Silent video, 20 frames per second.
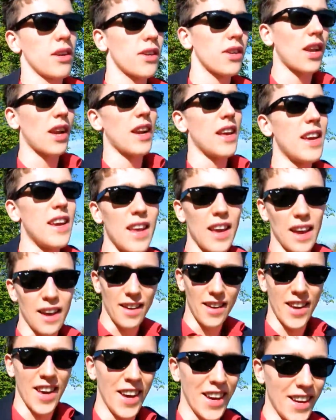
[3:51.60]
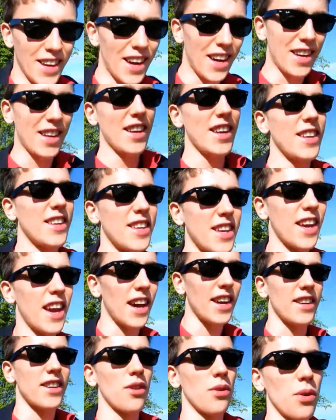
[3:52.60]
I need it. I need it to get
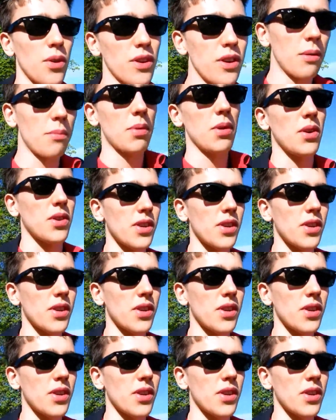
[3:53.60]
into all the computer